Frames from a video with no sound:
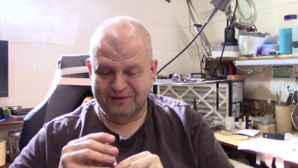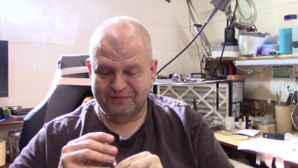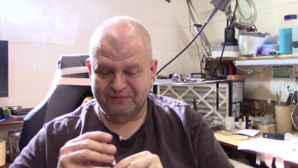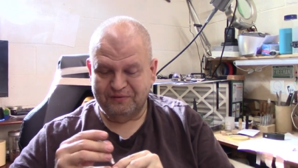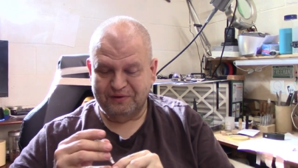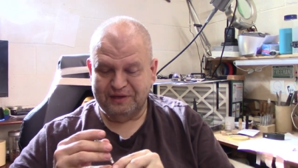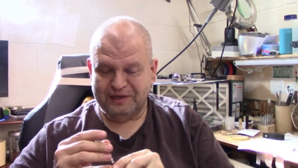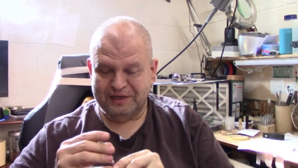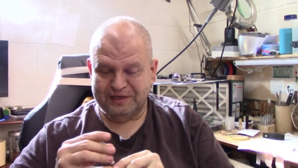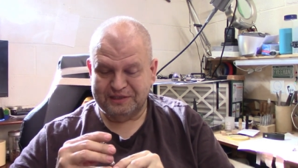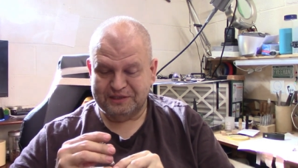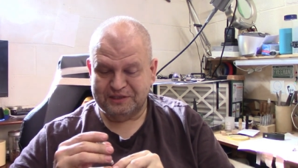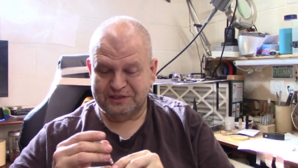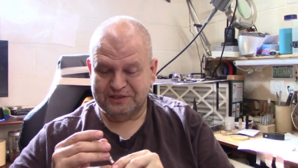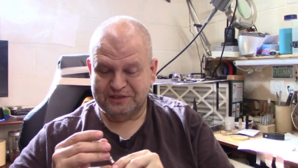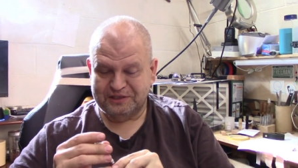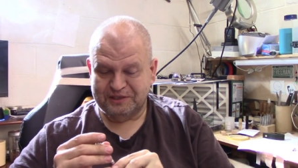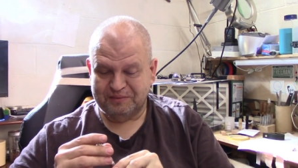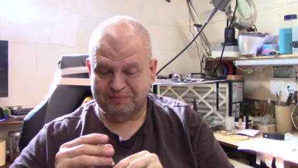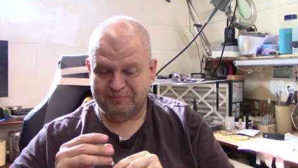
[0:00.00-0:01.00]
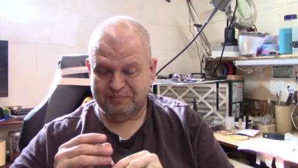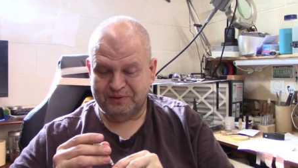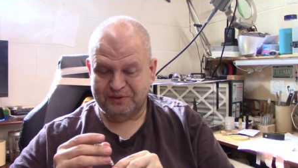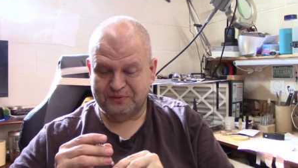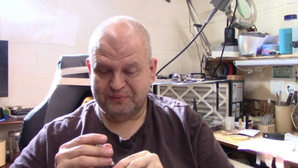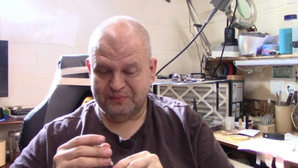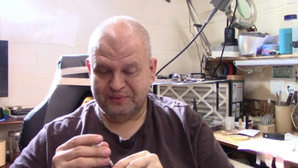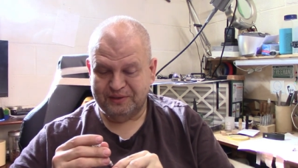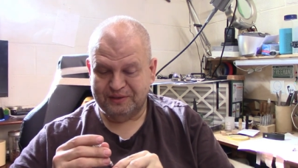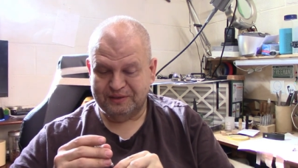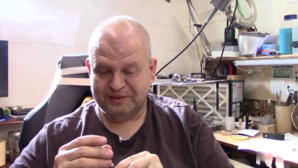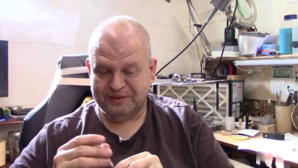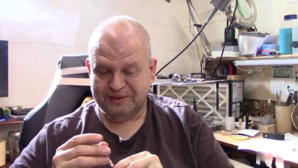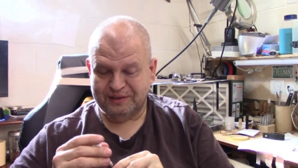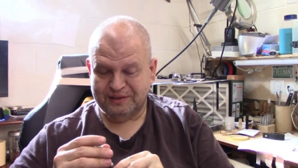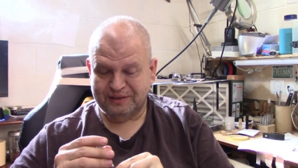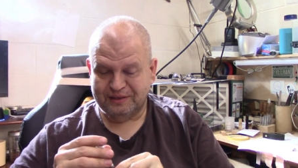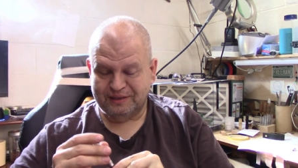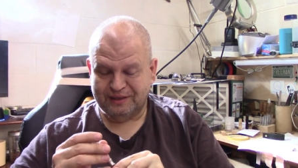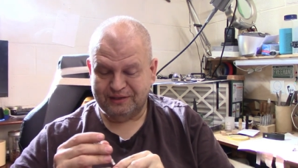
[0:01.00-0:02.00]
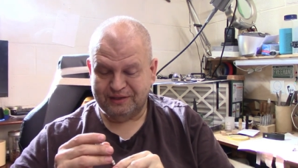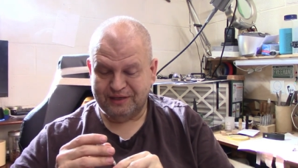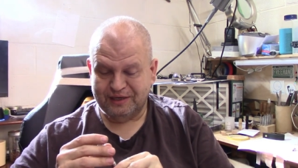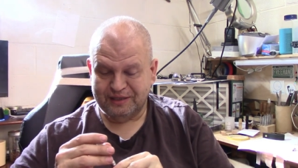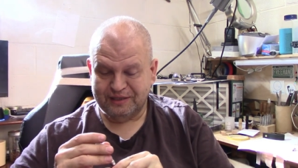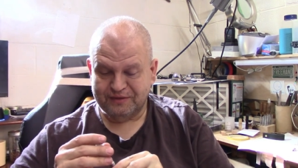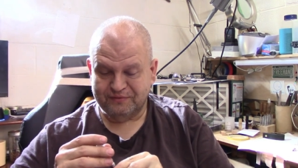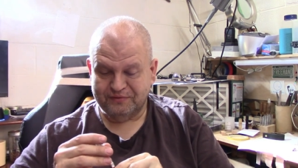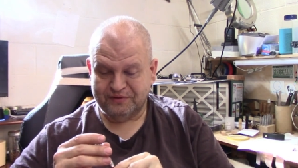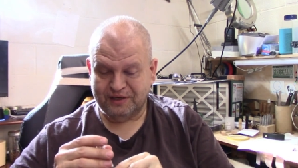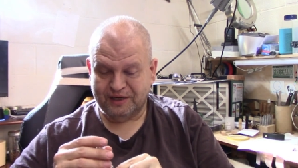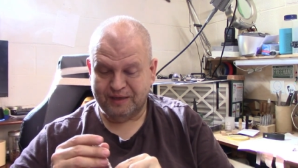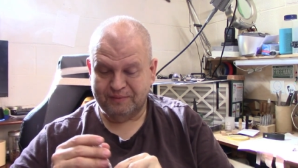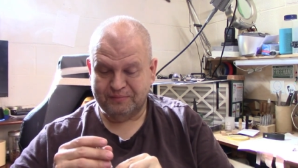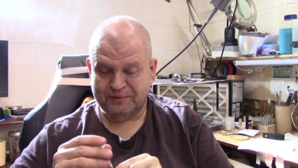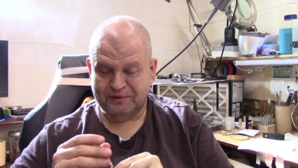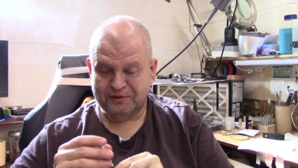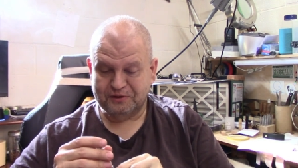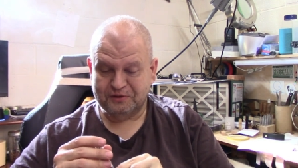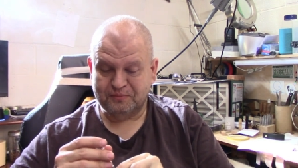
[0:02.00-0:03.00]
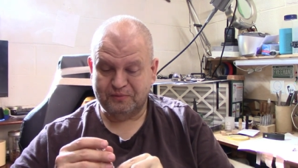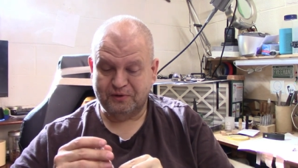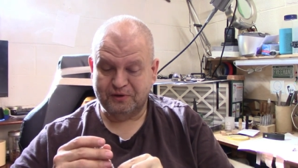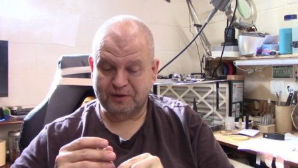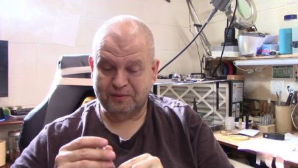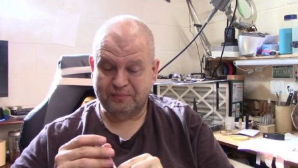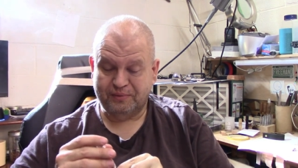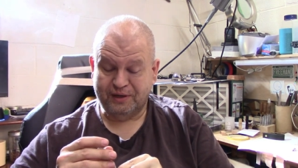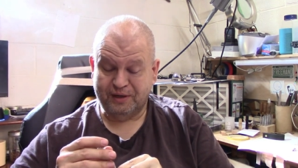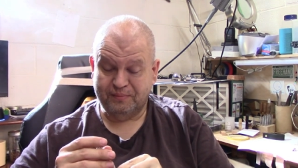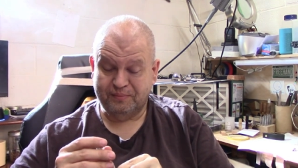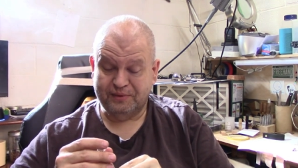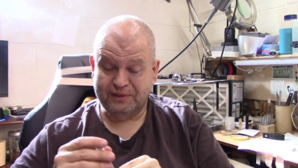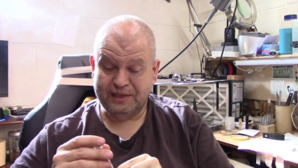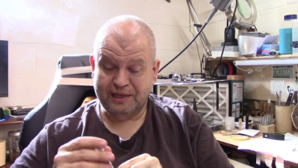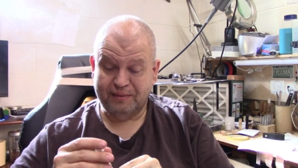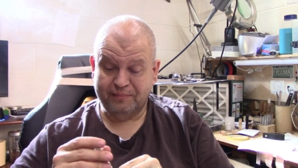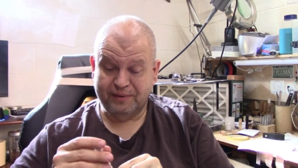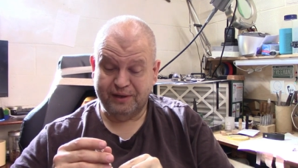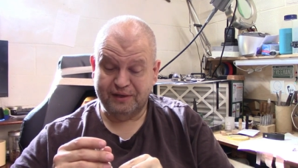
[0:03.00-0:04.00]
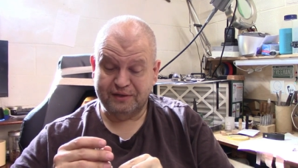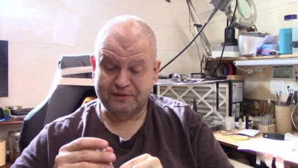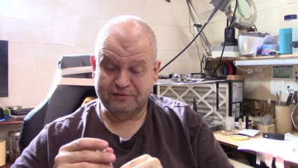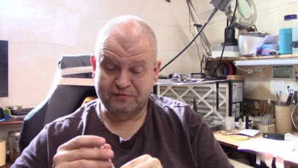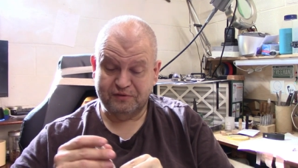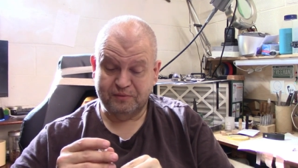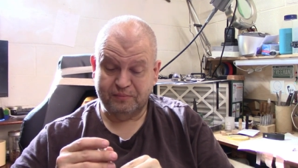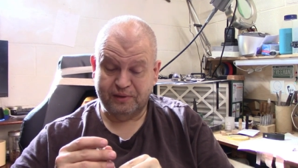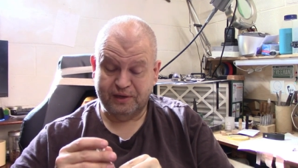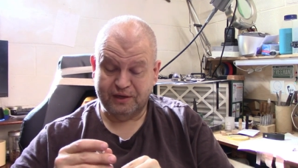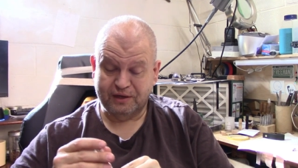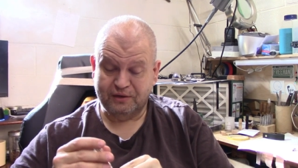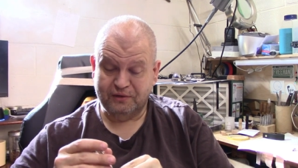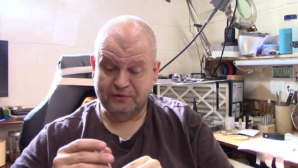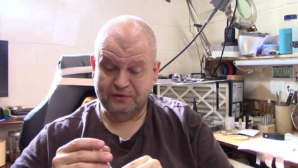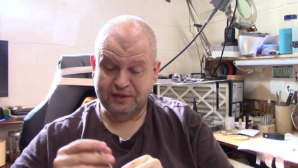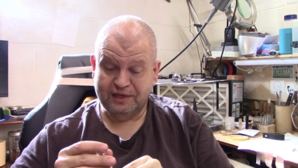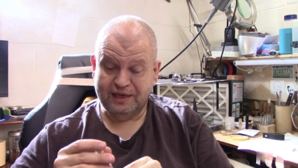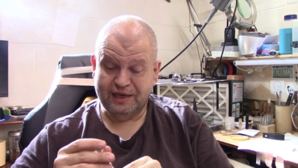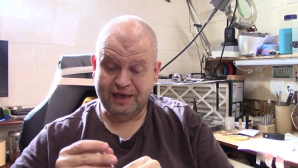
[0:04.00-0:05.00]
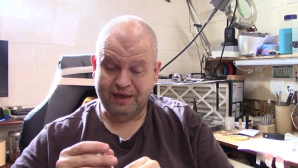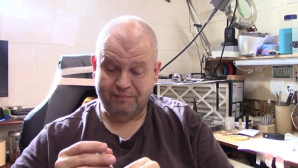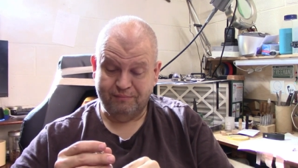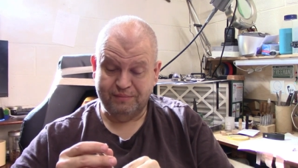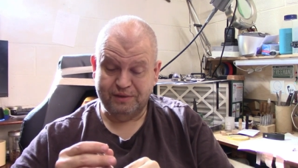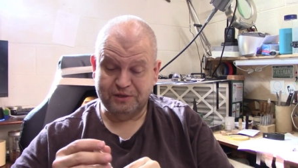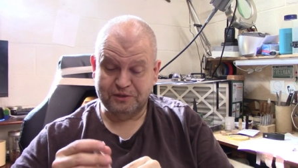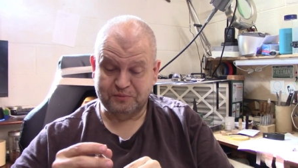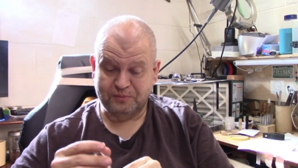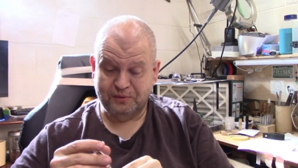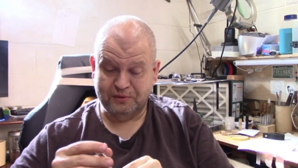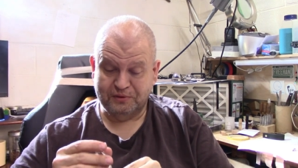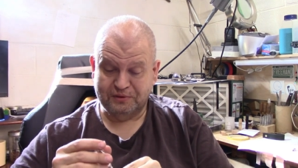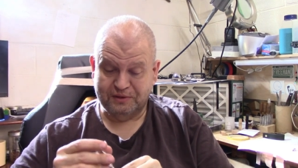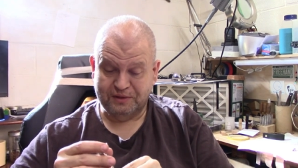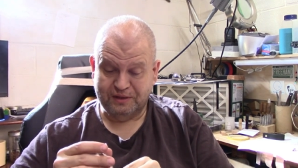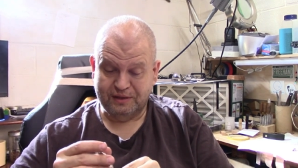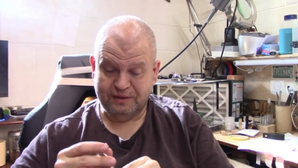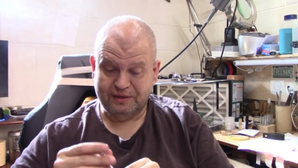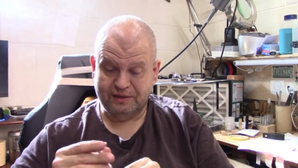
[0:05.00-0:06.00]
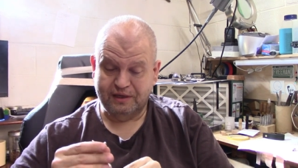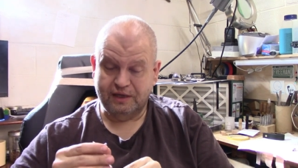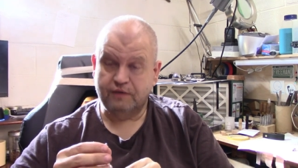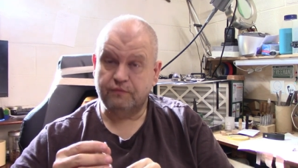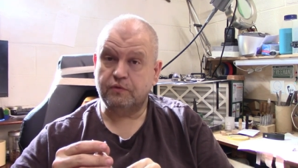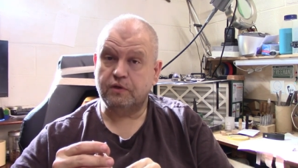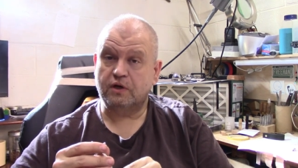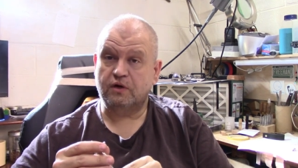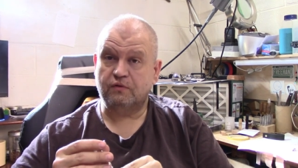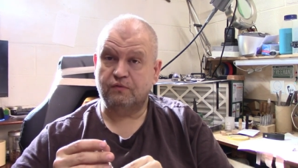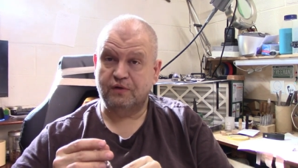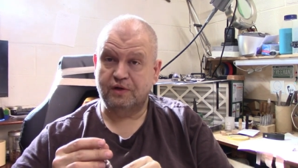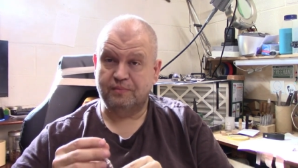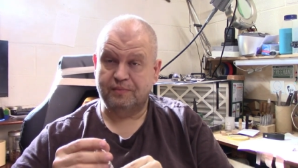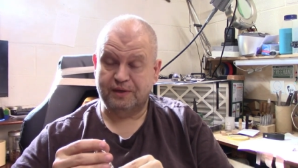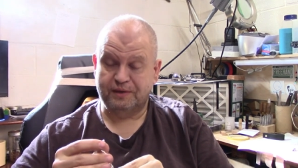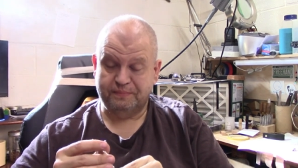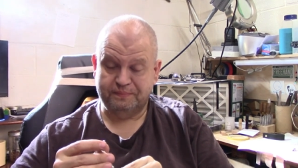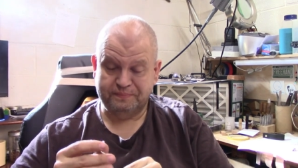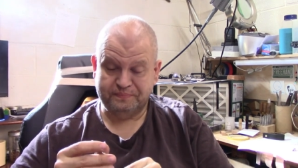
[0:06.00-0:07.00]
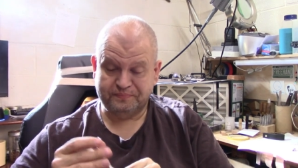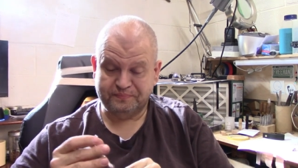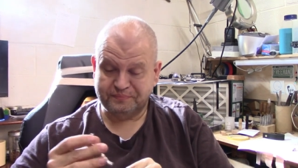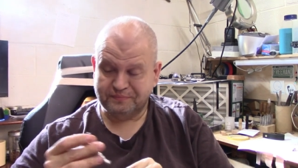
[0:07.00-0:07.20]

relationship between the length of time that you smoke a pipe and the amount of tobacco that can be smoked in it if you don't ream it.